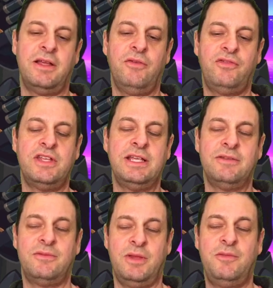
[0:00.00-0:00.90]

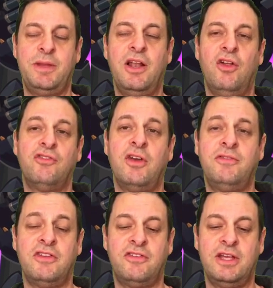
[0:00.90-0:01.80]
obviously it's been a long
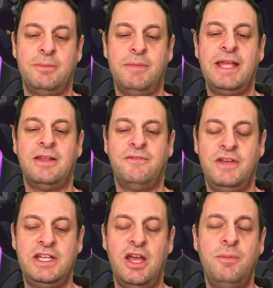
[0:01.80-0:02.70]
time since I made a
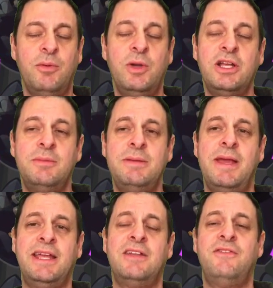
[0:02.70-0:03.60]
video but we're going to be
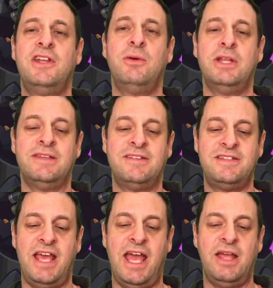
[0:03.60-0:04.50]
making a video on it
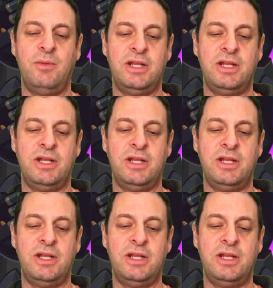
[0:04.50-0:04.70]
today.